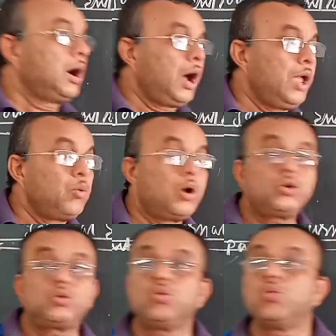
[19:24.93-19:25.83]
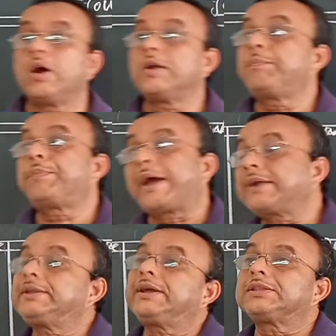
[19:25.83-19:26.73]
I want to do one
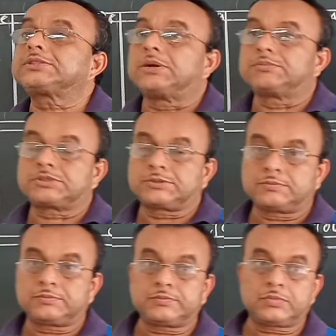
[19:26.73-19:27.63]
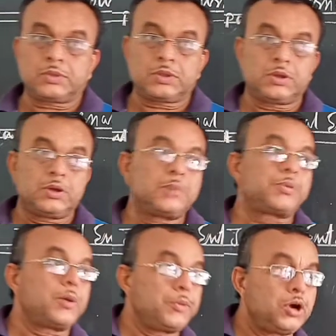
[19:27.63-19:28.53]
practical sum
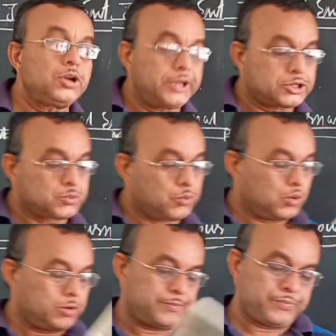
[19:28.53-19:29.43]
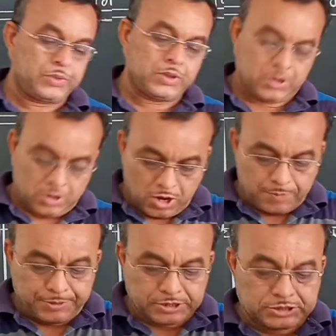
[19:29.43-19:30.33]
from your textbook
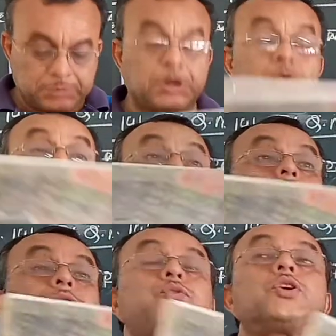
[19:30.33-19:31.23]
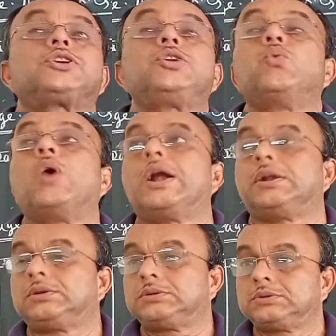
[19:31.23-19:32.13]
of page number
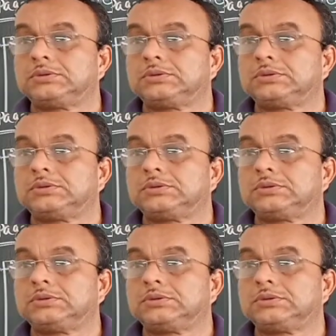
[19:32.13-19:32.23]
141.